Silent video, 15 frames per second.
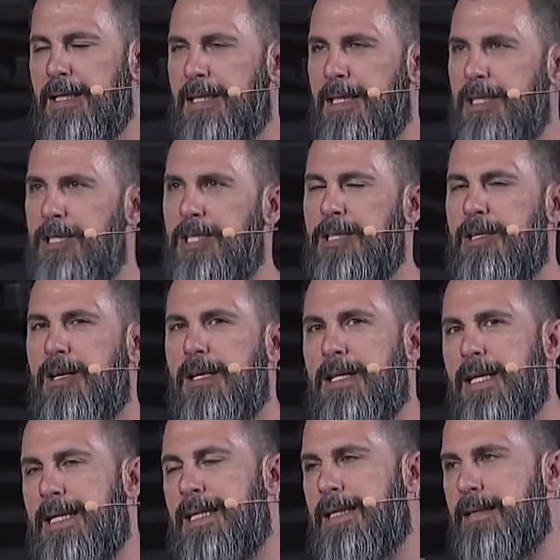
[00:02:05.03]
then she started
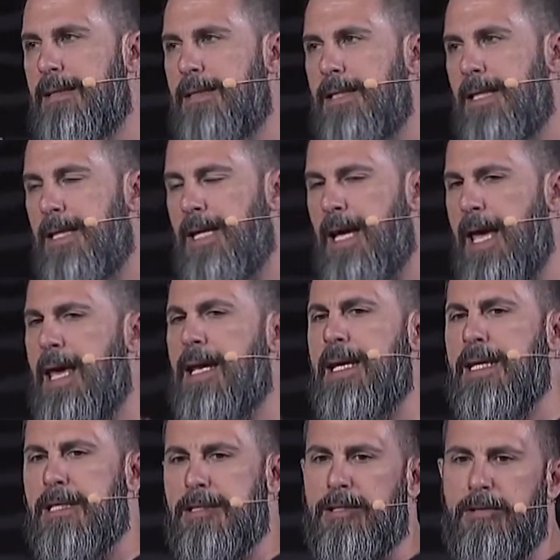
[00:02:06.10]
like getting
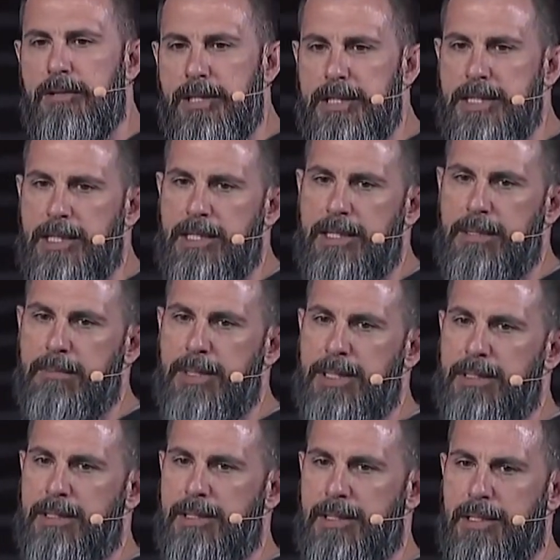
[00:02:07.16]
headaches all the time
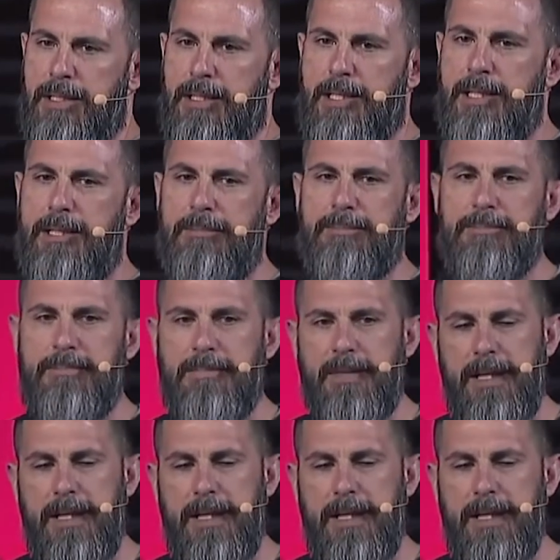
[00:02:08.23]
and